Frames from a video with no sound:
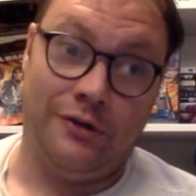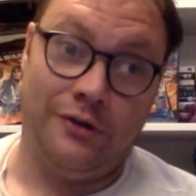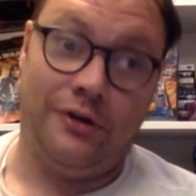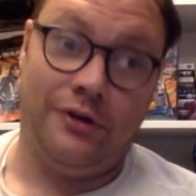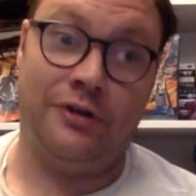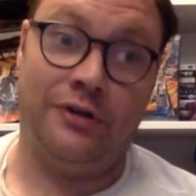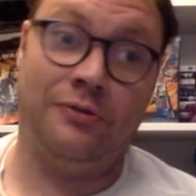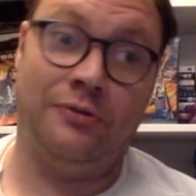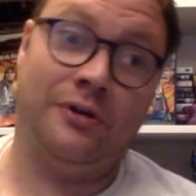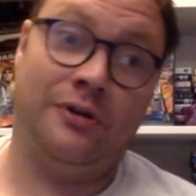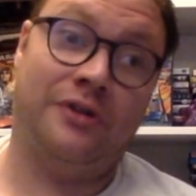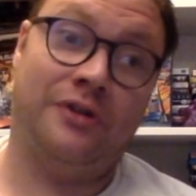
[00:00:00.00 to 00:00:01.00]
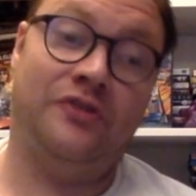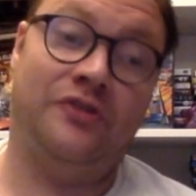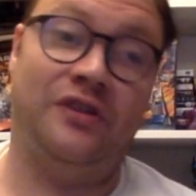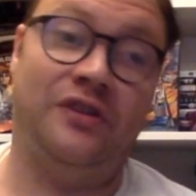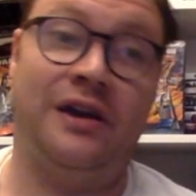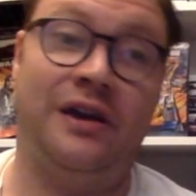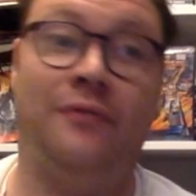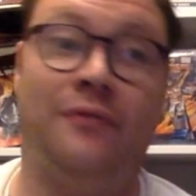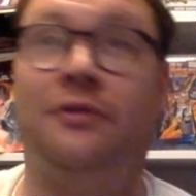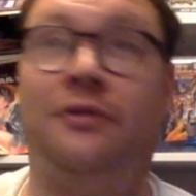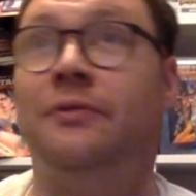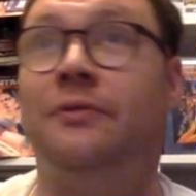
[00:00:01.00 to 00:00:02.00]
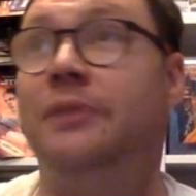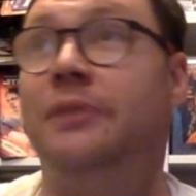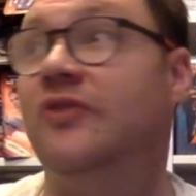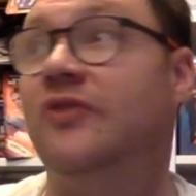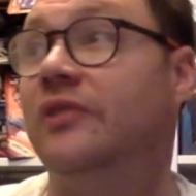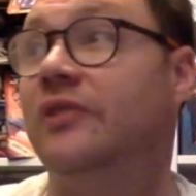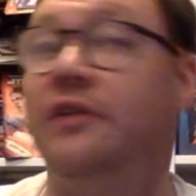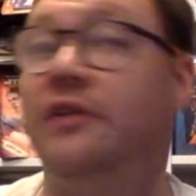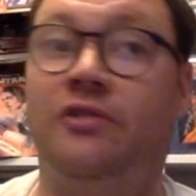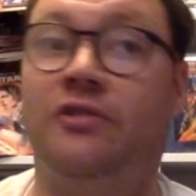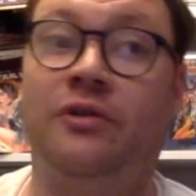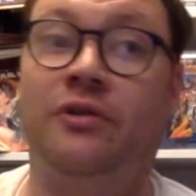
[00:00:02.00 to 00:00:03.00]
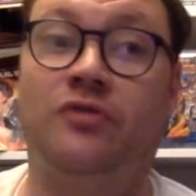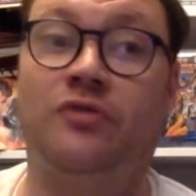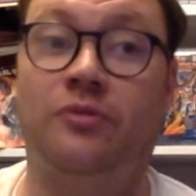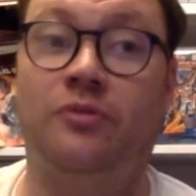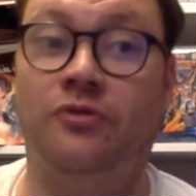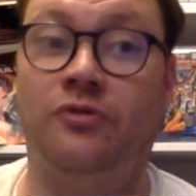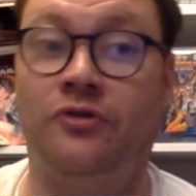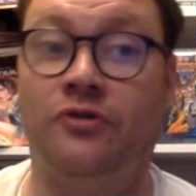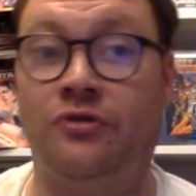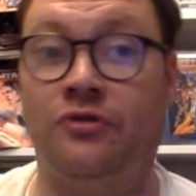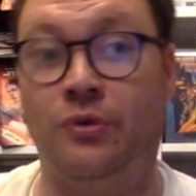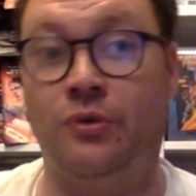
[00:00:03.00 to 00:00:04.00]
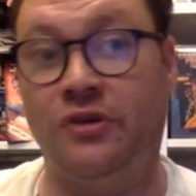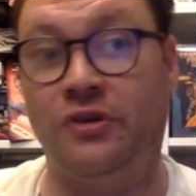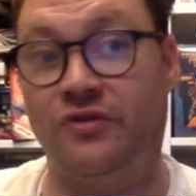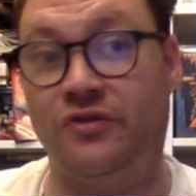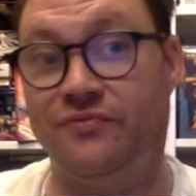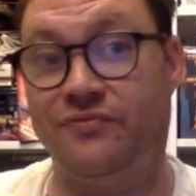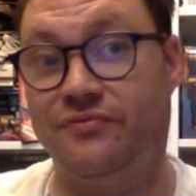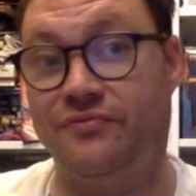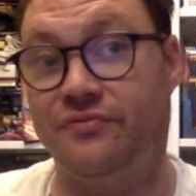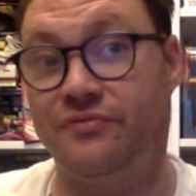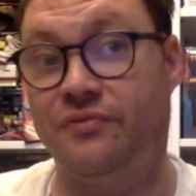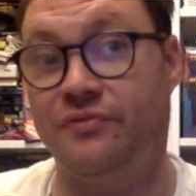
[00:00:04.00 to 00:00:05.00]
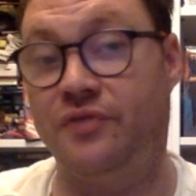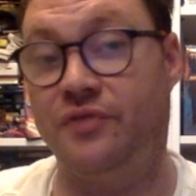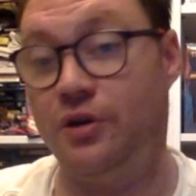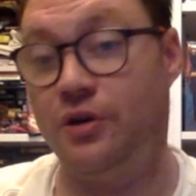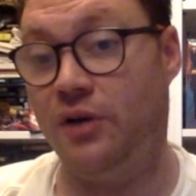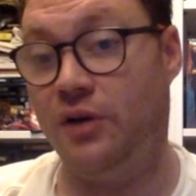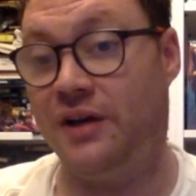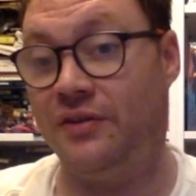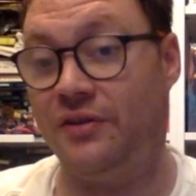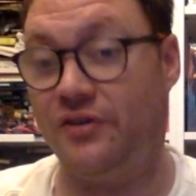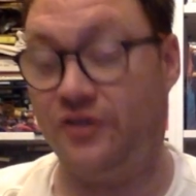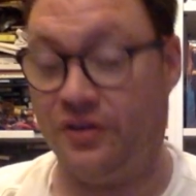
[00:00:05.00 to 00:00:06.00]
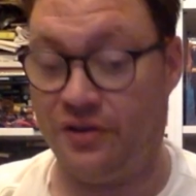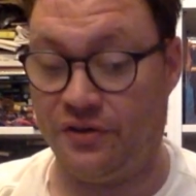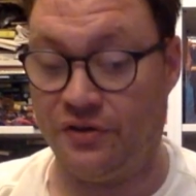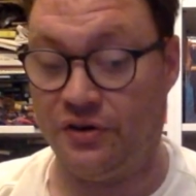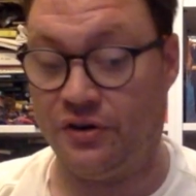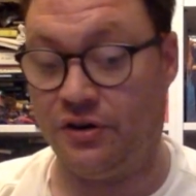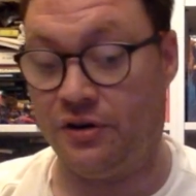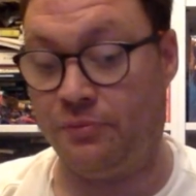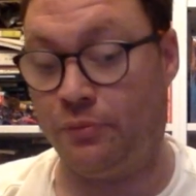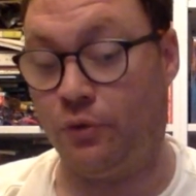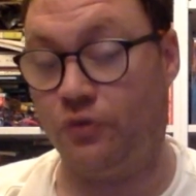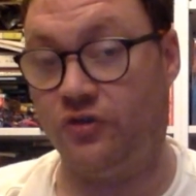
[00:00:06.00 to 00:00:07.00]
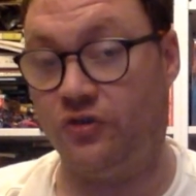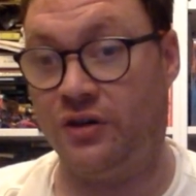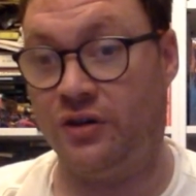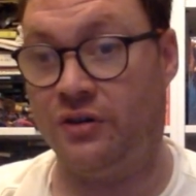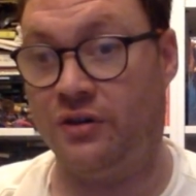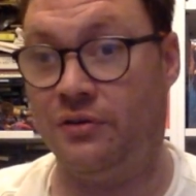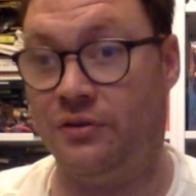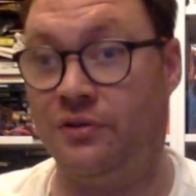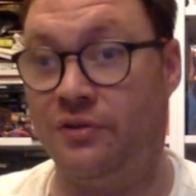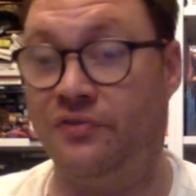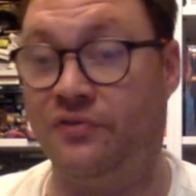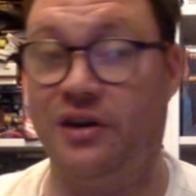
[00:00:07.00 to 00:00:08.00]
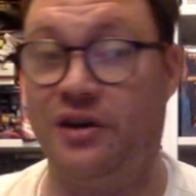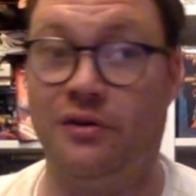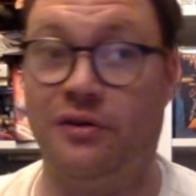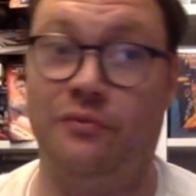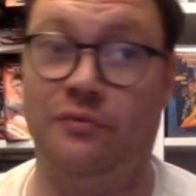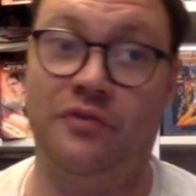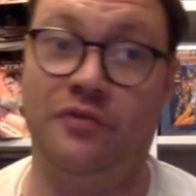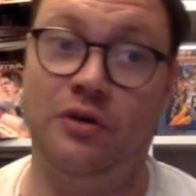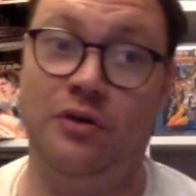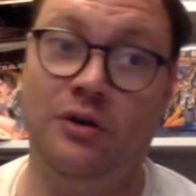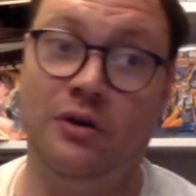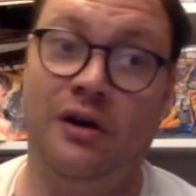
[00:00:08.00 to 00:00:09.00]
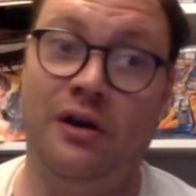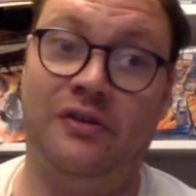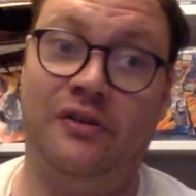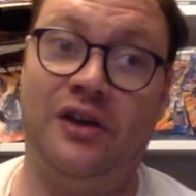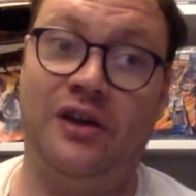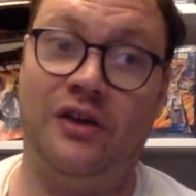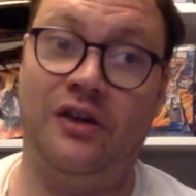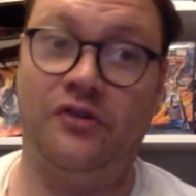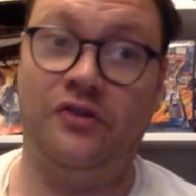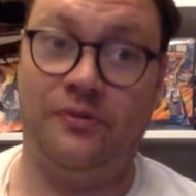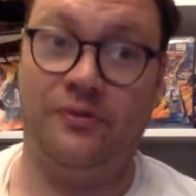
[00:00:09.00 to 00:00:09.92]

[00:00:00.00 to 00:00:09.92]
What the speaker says: I can sit down peacefully with no interruptions and do this review, and it's another unboxing figure review, and it is